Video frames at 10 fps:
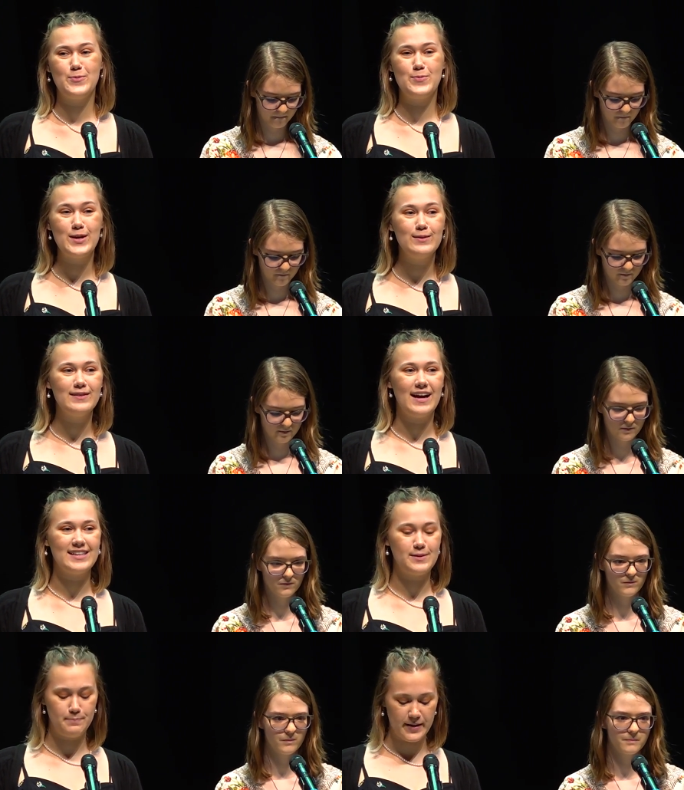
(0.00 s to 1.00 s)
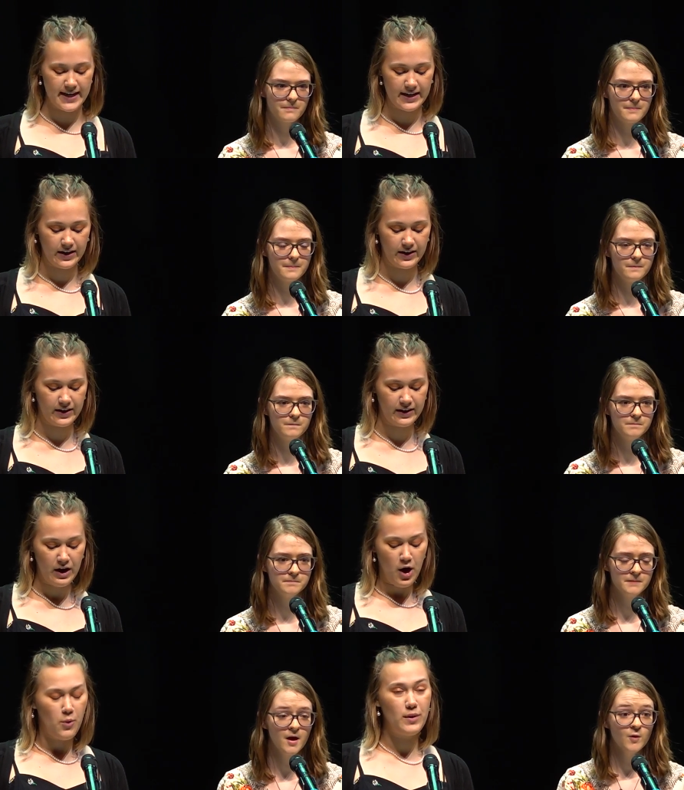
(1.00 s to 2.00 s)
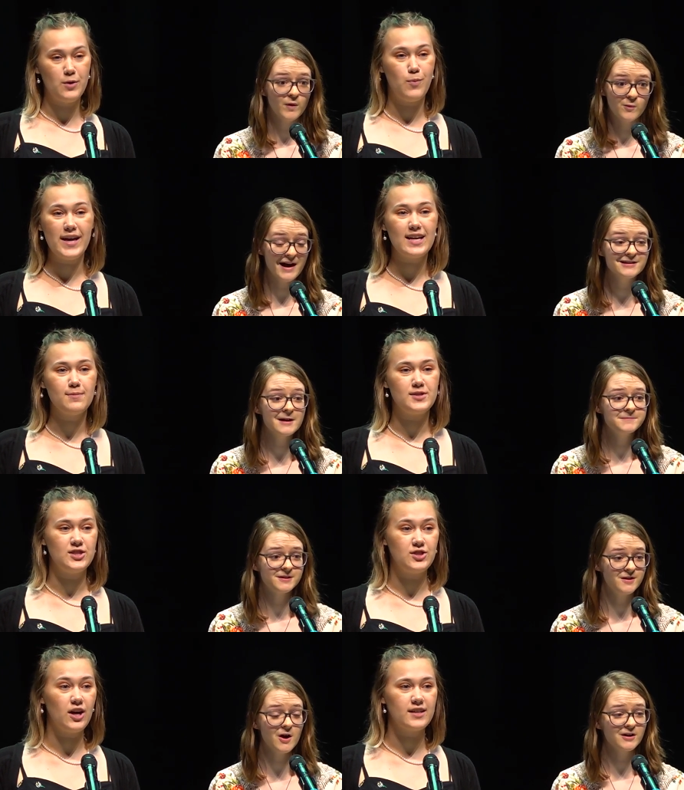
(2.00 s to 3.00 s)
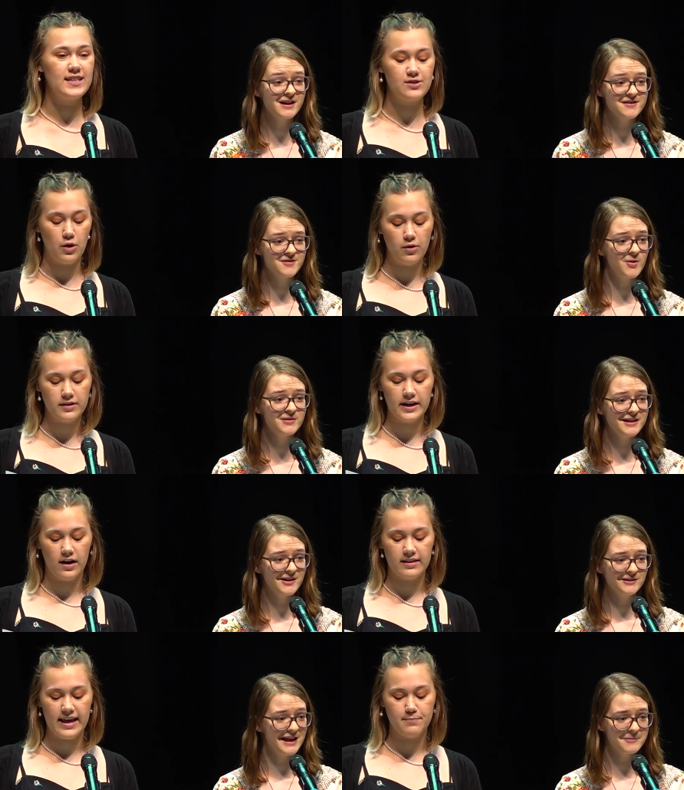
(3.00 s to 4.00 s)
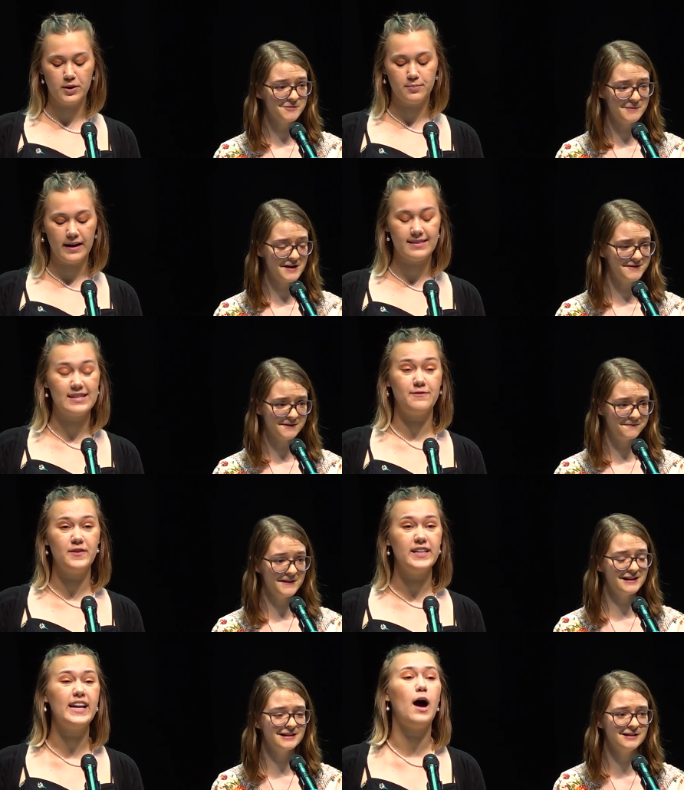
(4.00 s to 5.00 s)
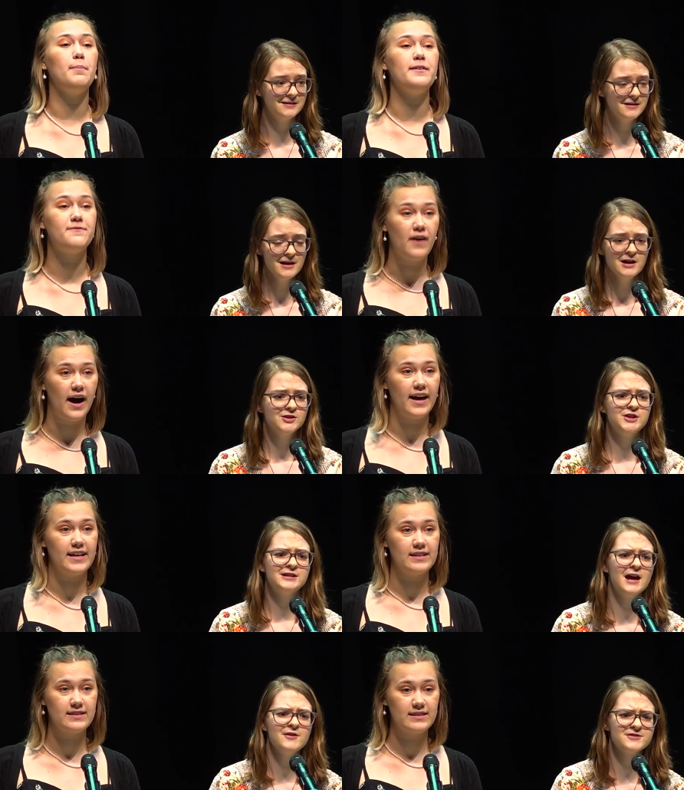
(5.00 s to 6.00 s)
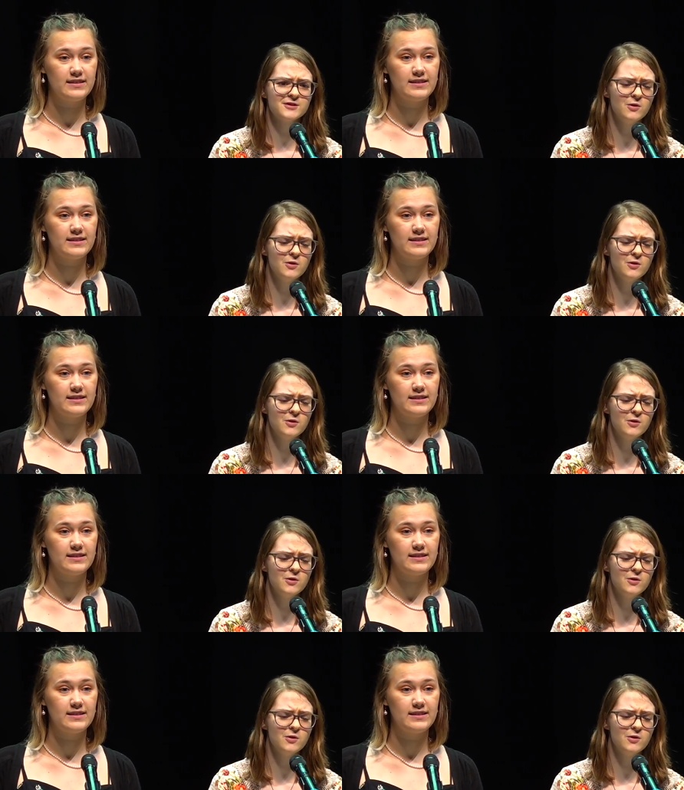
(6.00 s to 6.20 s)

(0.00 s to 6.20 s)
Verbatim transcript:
Speaker 1: will not be her. We wake up to darkness, only our labored breath to fill it. I'll be fine.
Speaker 2: She tells the